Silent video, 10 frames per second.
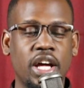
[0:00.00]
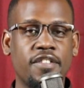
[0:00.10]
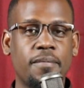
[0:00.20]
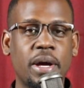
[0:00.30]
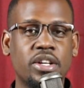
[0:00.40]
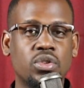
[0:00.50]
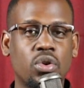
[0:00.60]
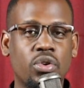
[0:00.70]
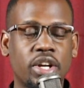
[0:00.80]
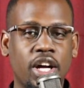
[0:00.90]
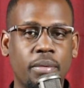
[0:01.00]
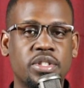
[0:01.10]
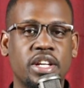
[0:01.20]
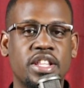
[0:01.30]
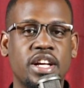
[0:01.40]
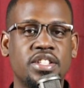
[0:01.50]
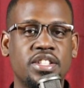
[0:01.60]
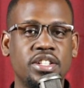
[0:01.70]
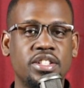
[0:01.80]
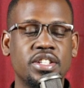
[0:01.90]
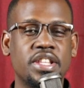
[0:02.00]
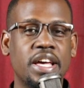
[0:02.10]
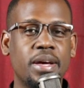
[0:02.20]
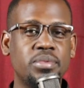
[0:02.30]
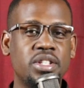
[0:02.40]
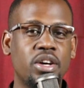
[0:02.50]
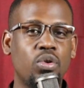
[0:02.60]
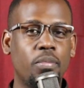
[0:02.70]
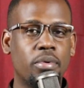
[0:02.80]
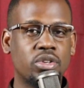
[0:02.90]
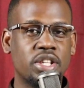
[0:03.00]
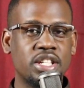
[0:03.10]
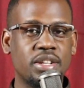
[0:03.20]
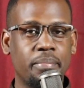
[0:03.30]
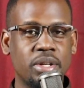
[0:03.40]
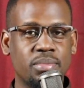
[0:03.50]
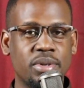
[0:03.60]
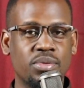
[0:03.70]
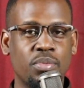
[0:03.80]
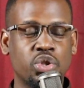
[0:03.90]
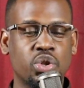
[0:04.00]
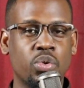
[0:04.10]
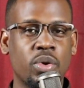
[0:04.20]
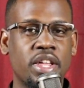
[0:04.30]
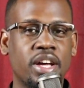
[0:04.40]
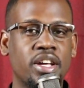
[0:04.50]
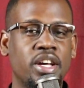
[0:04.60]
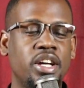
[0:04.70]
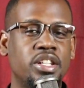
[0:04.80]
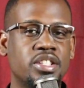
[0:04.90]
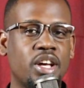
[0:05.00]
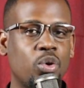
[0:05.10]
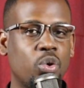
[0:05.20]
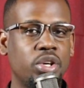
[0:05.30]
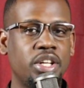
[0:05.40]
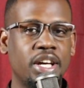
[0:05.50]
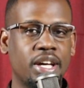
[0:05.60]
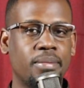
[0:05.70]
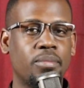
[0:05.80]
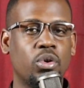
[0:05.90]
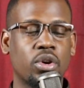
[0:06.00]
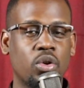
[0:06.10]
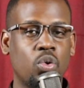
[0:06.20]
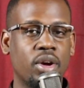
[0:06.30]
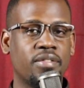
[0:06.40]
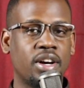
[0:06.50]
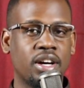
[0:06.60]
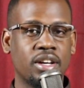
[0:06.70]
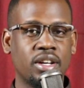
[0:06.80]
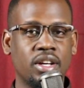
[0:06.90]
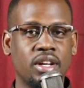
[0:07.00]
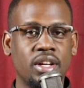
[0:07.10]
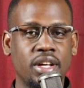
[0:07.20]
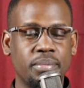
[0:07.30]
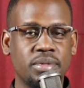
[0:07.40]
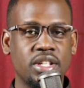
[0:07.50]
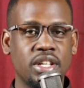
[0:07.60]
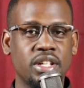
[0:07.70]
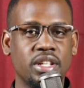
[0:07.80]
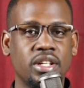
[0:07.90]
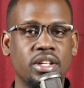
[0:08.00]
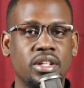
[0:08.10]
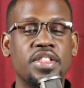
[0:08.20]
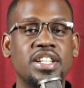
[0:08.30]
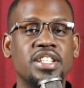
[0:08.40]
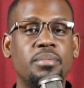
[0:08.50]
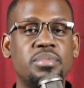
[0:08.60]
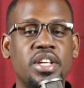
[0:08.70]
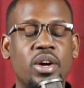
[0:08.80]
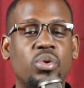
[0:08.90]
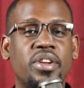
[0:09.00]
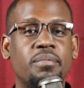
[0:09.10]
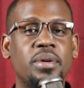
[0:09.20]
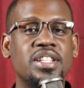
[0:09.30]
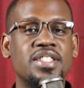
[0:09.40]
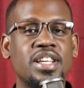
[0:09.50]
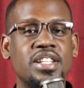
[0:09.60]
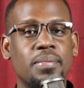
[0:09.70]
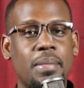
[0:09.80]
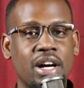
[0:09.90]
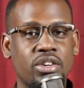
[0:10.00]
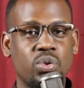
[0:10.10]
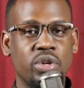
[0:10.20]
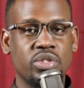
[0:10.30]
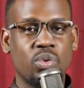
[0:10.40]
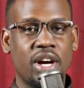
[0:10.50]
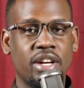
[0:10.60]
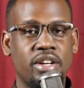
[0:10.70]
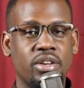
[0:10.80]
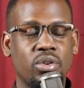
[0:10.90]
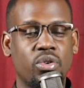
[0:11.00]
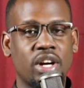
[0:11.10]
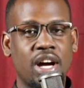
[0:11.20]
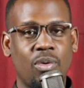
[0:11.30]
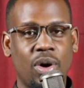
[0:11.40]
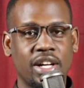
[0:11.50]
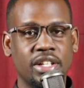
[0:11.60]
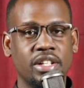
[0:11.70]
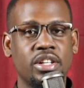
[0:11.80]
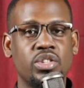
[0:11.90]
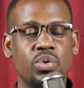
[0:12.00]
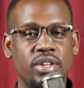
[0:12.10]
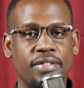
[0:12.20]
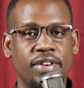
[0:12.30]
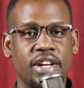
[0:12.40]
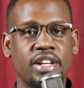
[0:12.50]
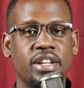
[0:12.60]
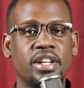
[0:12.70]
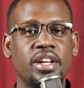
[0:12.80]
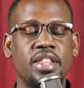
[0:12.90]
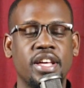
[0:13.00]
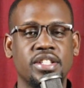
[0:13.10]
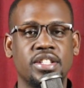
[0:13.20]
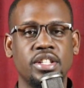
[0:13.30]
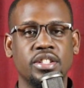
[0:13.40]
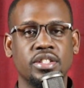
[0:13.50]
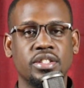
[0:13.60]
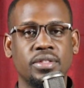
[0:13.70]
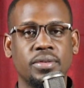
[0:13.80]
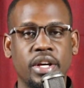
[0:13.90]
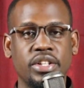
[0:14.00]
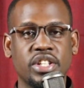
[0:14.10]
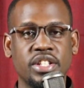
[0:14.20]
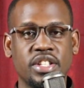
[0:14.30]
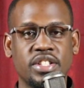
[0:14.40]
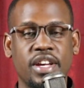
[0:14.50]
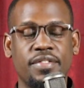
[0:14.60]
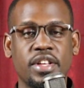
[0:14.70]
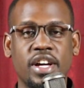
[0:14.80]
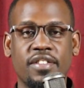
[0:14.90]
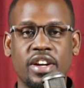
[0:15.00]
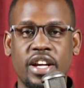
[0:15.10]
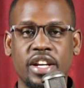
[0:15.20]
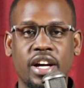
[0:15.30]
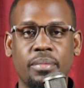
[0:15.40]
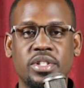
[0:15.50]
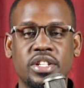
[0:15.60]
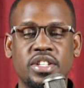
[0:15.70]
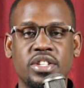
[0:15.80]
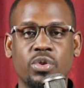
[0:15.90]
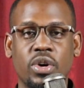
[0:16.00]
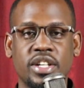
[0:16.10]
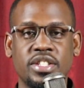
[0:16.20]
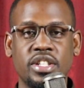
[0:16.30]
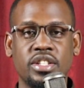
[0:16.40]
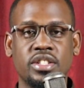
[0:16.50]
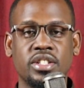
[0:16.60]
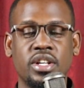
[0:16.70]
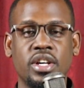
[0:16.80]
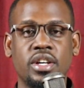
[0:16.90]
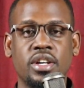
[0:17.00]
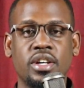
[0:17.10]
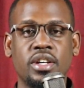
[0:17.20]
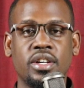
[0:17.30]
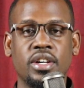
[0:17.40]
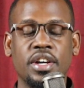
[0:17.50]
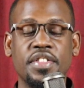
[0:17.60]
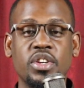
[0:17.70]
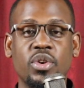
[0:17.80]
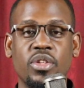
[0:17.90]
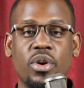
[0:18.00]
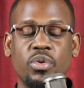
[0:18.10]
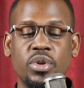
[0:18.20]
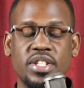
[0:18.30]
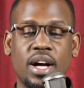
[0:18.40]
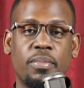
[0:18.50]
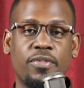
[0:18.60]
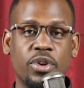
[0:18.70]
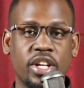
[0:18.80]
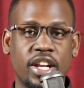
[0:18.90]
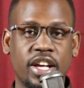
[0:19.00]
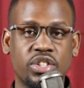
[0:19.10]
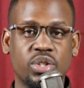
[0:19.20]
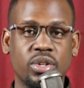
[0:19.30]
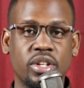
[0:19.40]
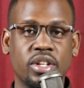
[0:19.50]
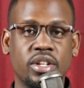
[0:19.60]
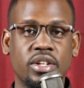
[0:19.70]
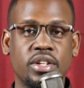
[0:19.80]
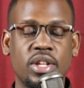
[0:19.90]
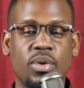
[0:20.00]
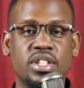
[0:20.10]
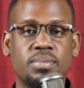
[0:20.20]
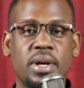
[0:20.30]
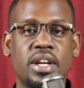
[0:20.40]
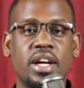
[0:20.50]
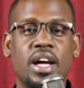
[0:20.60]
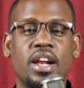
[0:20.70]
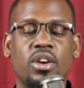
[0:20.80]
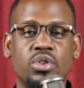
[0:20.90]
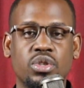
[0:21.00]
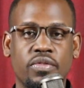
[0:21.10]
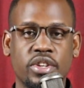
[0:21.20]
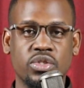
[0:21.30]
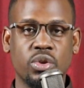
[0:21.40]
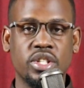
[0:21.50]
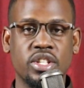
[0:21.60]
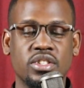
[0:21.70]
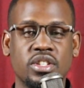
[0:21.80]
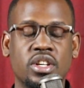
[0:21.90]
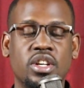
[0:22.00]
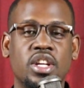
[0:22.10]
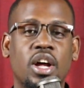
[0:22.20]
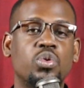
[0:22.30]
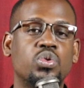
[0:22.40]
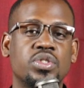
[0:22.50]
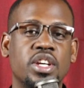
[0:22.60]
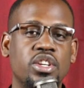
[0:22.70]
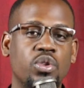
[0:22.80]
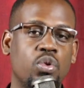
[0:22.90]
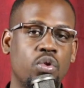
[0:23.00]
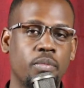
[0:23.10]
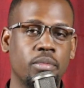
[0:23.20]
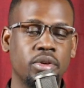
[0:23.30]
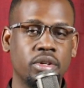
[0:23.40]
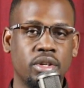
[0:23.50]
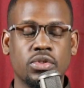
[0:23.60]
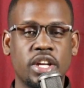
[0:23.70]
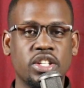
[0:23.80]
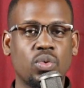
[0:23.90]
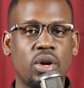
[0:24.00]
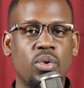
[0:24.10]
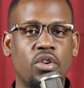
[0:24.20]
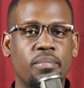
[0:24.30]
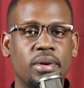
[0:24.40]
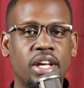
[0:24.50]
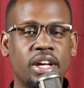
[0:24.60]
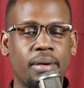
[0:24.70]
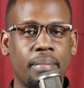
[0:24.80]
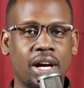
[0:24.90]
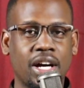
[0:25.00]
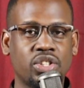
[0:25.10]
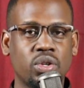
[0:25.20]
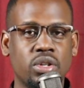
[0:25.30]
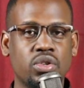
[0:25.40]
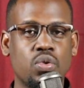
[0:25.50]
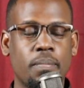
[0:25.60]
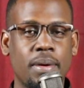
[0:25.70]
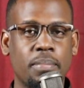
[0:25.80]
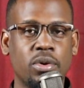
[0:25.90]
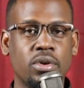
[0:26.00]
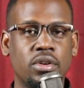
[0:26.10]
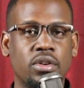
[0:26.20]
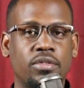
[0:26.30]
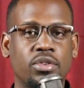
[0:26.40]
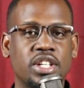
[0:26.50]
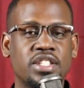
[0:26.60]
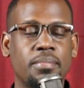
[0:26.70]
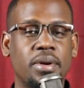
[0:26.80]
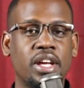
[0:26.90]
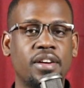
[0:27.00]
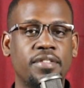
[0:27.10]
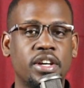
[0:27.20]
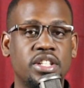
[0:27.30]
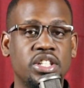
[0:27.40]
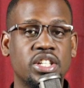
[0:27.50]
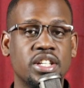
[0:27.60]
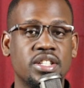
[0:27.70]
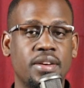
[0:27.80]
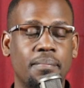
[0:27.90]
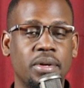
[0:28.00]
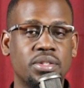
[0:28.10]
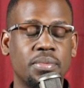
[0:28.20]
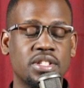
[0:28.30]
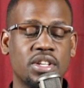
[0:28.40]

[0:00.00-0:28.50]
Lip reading: And if Mike Sonko recaptured that seat, the MCA who brought that impeachment motion, whether it is an ODM or a whoever MCA, then that MCA would have been sent back to his ward or her ward to defend their seat. And chances are if the governor recaptures his or her seat, and then you're the one who is up for re-election, they will spend a lot of resources now to send you home. So that is one way of bringing repercussion to people for just bringing fictitious impeachments.